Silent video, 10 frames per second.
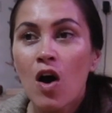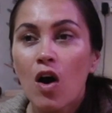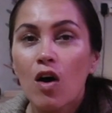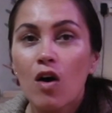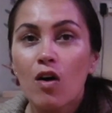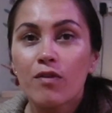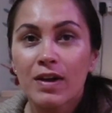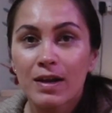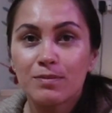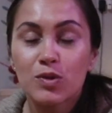of
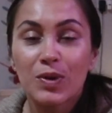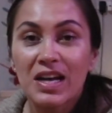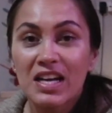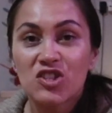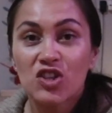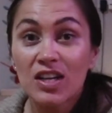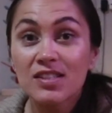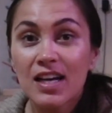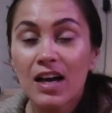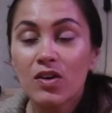him doing a
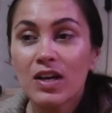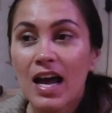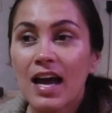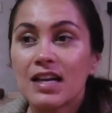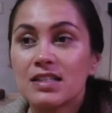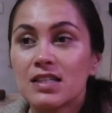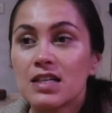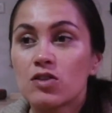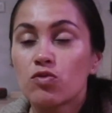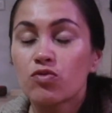shutdown, and
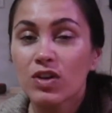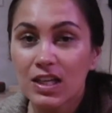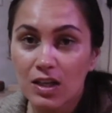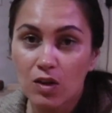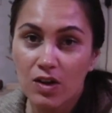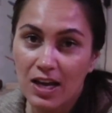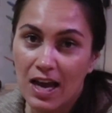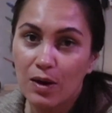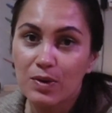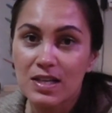it's really long
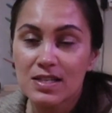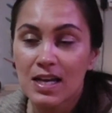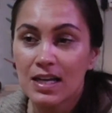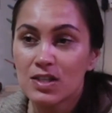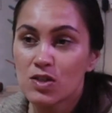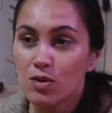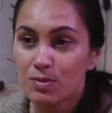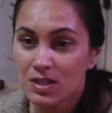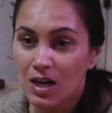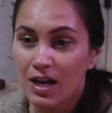hours. He's
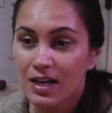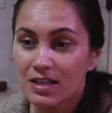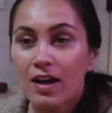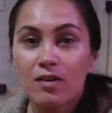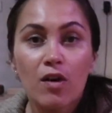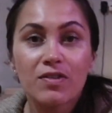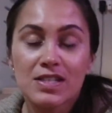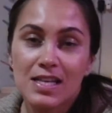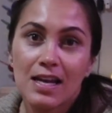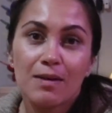super tired, and
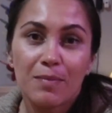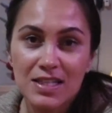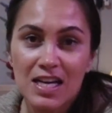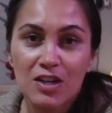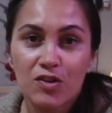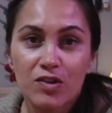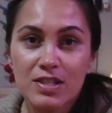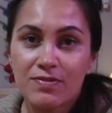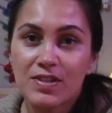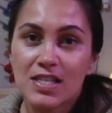obviously my 10-year-old
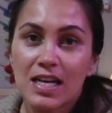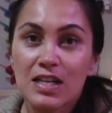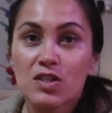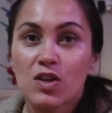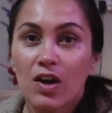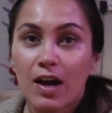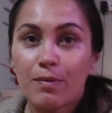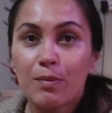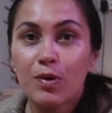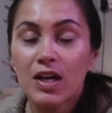is visiting, so I've
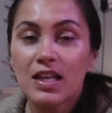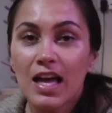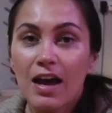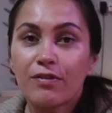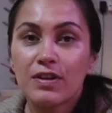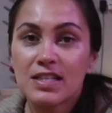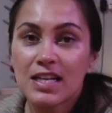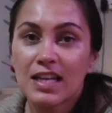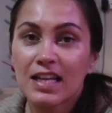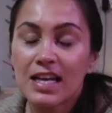been putting in the effort to
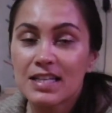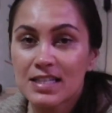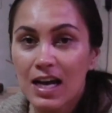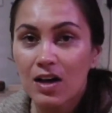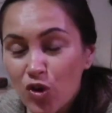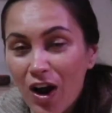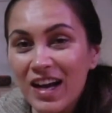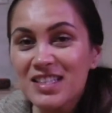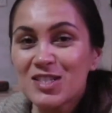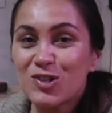get the kids out,
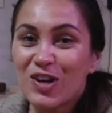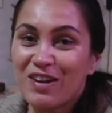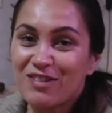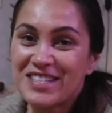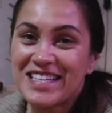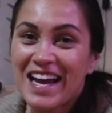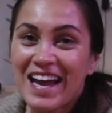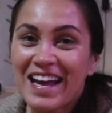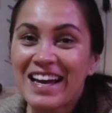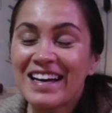trying to do every
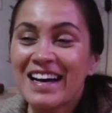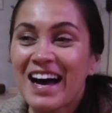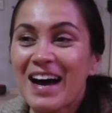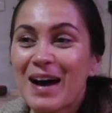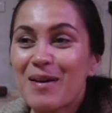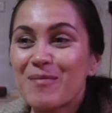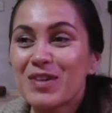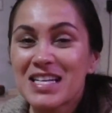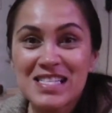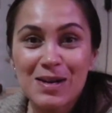day.
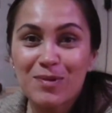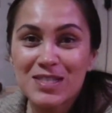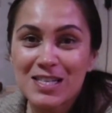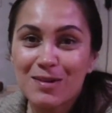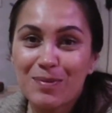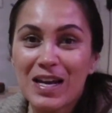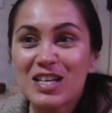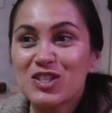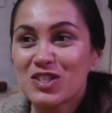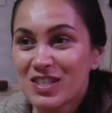Yesterday we went to the
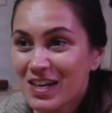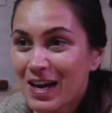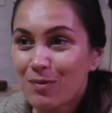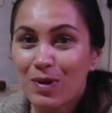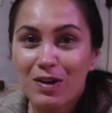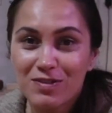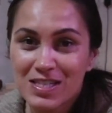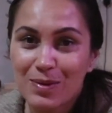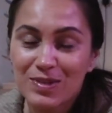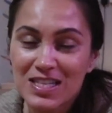beach. Today we
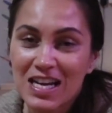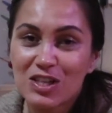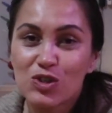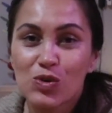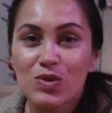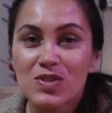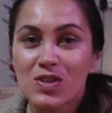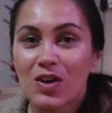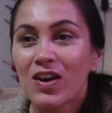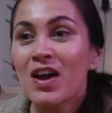obviously went to Shores,
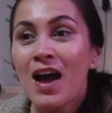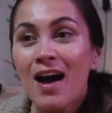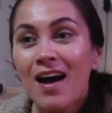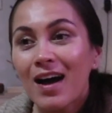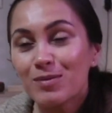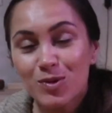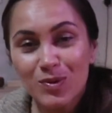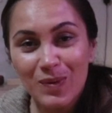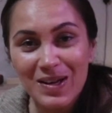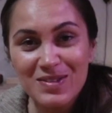so I'm
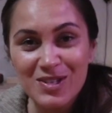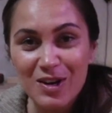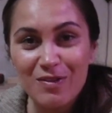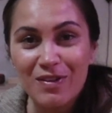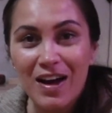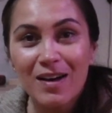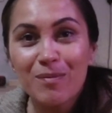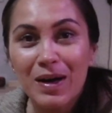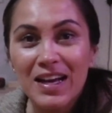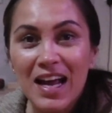doing well so far.
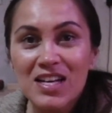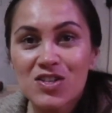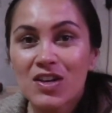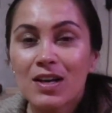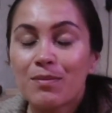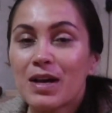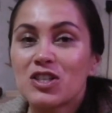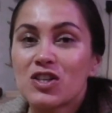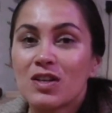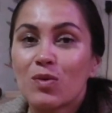But as you can
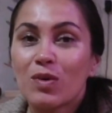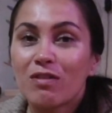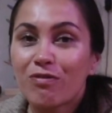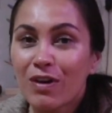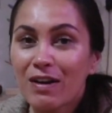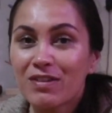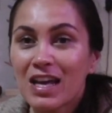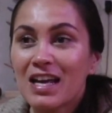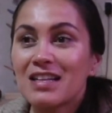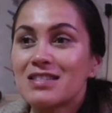imagine, with 5
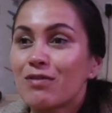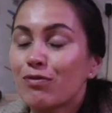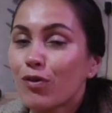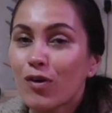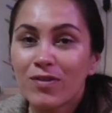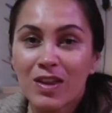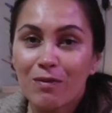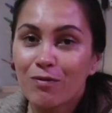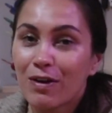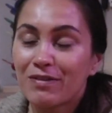kids, 4 of
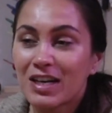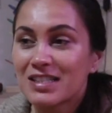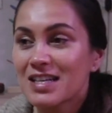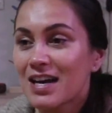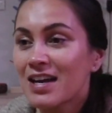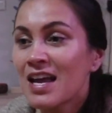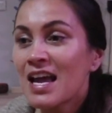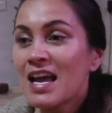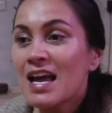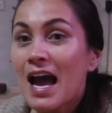them 5 and under,
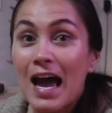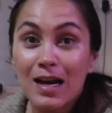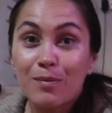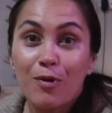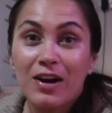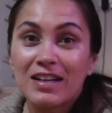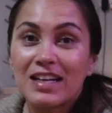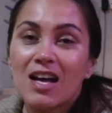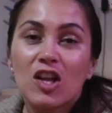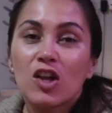and I'm
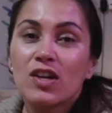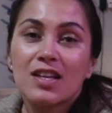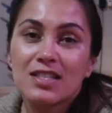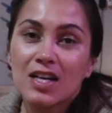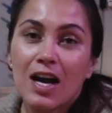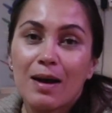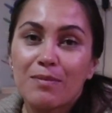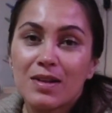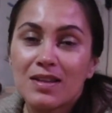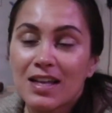pregnant, a lot of the
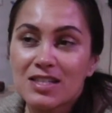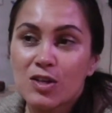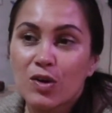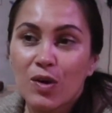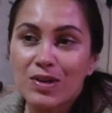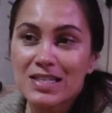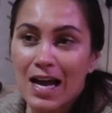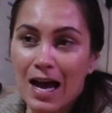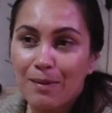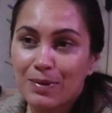time that's not going to
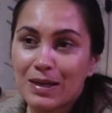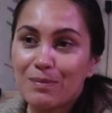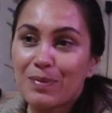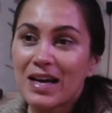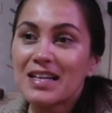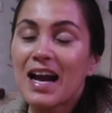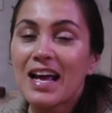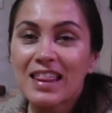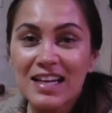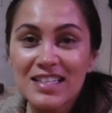happen. But
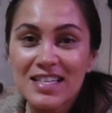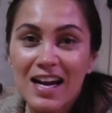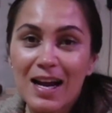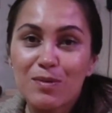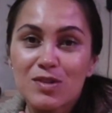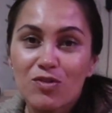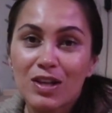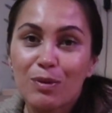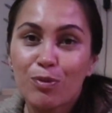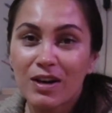I think today was a
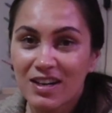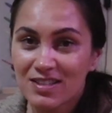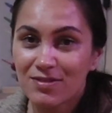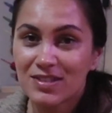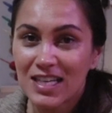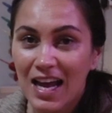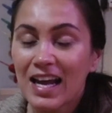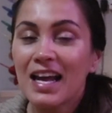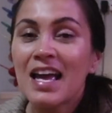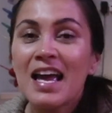really productive day.